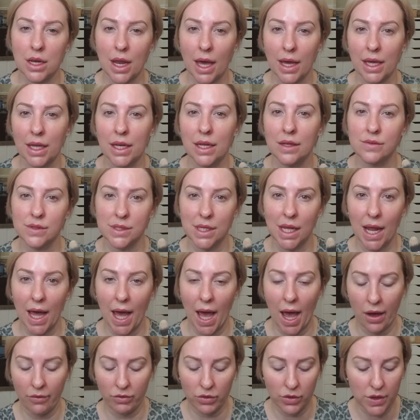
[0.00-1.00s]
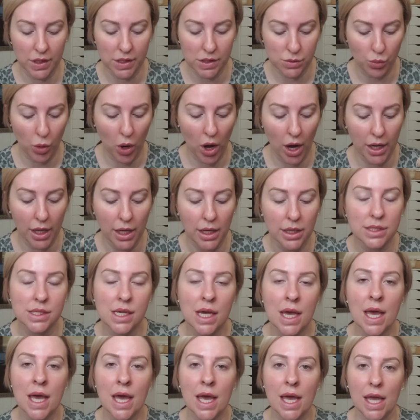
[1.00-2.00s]
negatives that I have with this product,
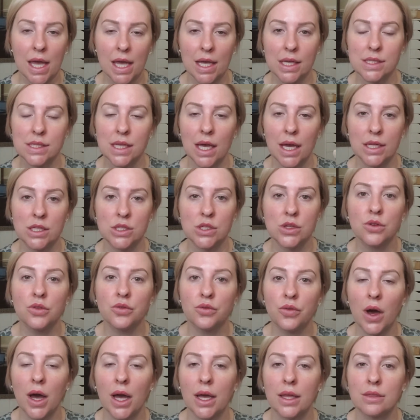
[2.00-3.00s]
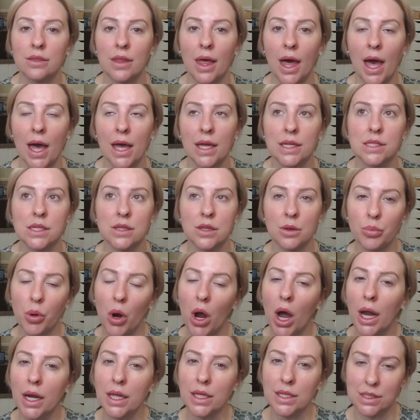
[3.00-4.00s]
is I do find that the
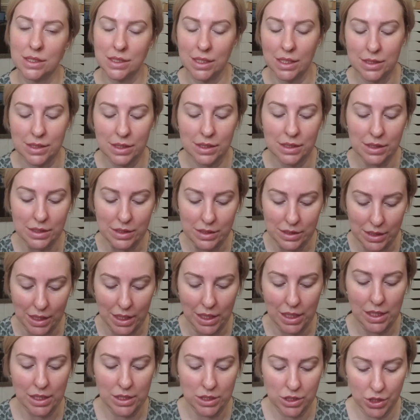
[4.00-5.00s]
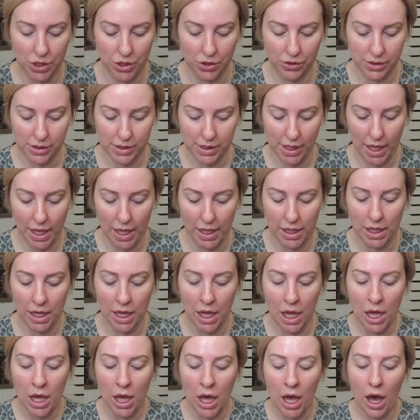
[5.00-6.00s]
product doesn't sink into your skin.
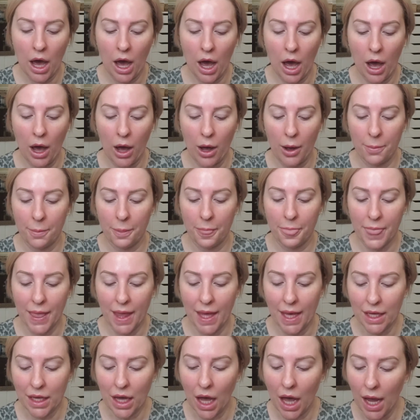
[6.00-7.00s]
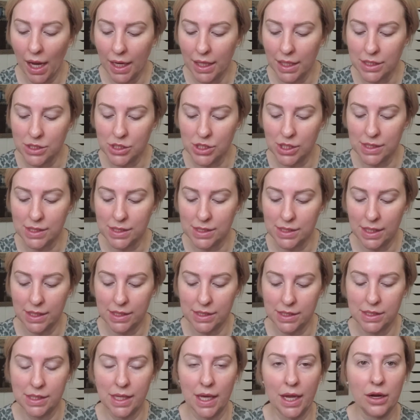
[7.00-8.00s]
Um, it kind of just
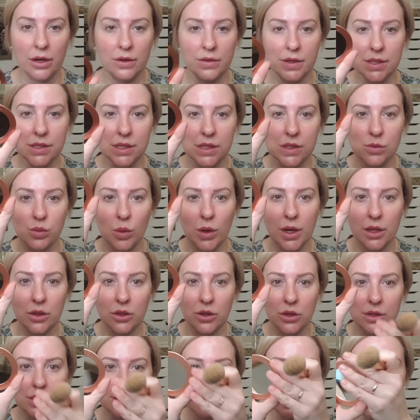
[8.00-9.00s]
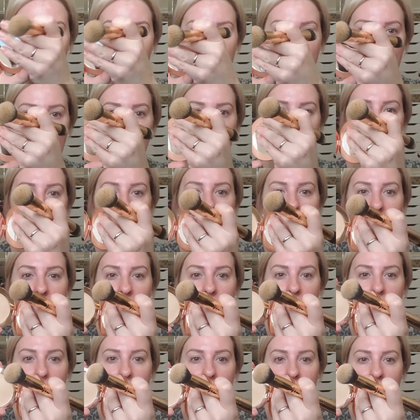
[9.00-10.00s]
sits there. This is what it looks like
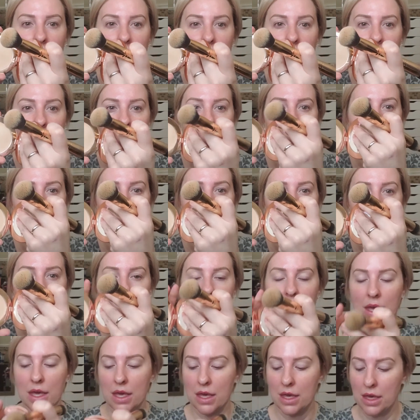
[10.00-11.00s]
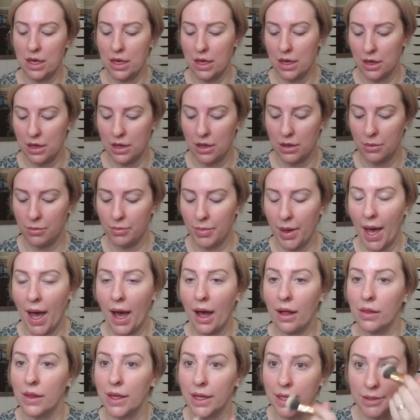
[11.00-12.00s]
in the
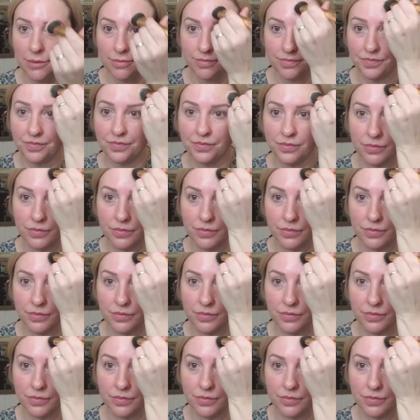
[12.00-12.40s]
palette.